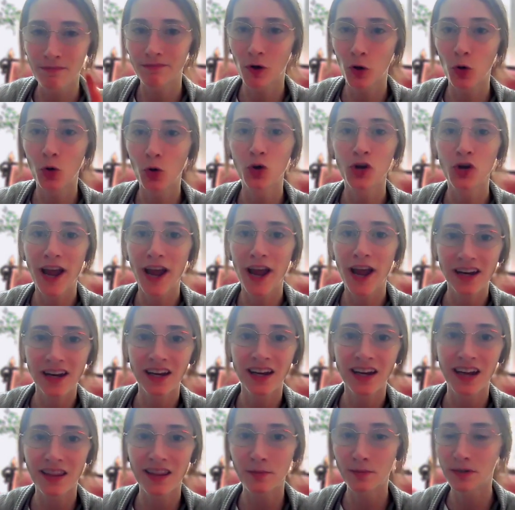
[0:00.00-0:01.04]
creating
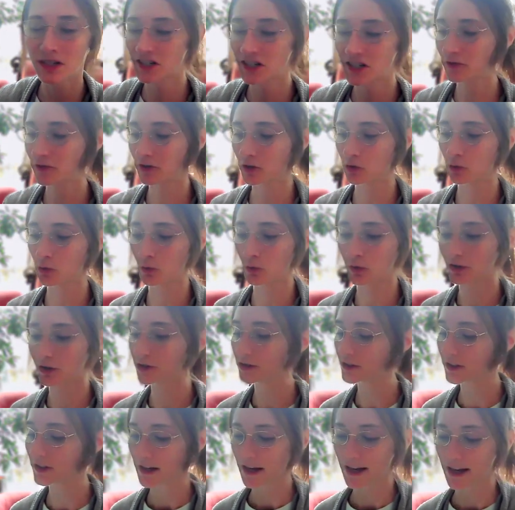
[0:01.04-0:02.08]
in the material
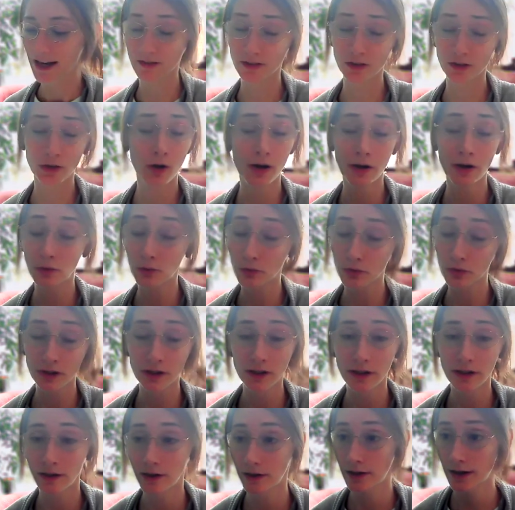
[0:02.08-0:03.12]
world. Even though I
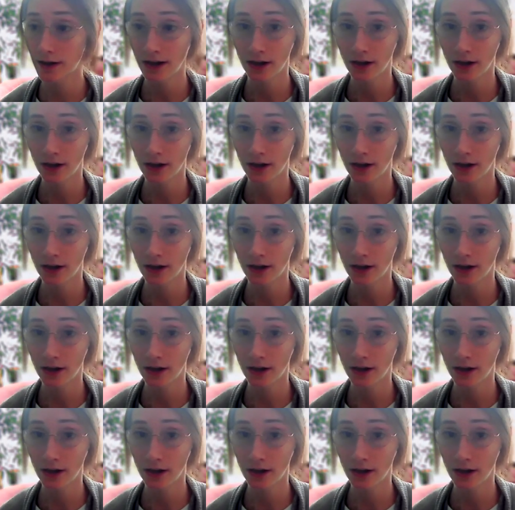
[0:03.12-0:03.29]
really,